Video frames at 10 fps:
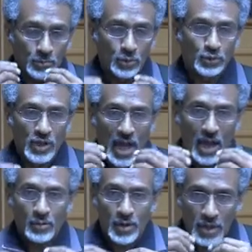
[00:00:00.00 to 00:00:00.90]
put
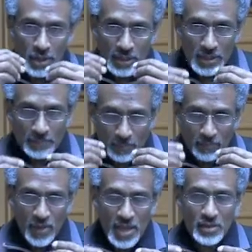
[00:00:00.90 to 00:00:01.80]
our
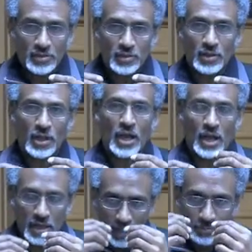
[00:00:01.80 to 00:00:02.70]
faith
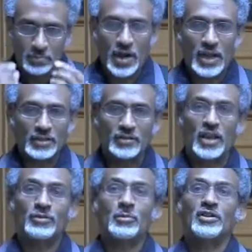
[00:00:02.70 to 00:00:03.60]
in practice
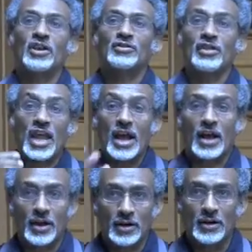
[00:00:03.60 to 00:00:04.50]
as much as they
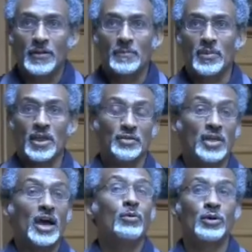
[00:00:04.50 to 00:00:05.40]
are, and
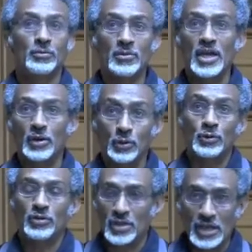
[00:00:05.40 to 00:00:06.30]
that would be a
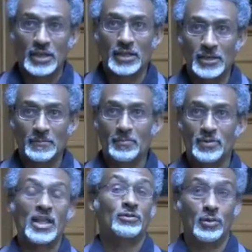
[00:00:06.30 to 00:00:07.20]
good thing.
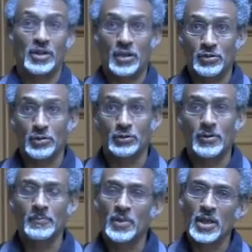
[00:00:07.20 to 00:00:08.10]
That's what I thought.
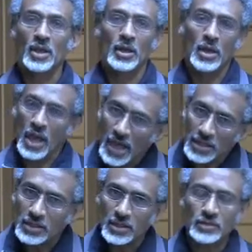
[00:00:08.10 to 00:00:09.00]

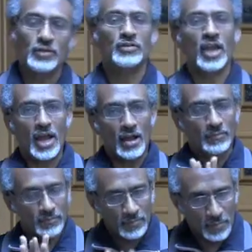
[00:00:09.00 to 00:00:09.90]
And since I
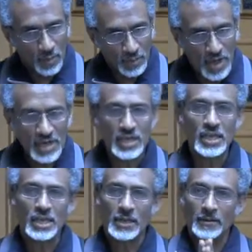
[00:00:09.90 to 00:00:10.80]
have
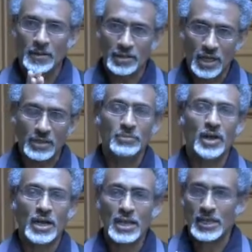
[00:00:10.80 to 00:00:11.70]
already done
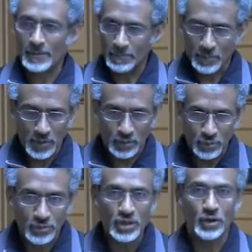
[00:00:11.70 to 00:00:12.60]
my
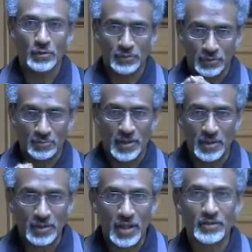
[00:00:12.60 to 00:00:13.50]
duty of
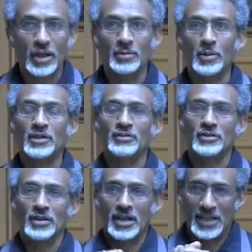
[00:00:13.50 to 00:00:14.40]
respecting that young
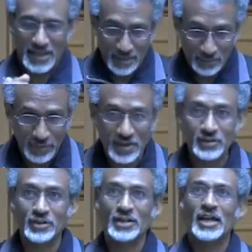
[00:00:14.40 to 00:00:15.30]
man's
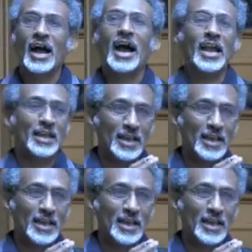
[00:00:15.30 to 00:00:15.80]
invitation, I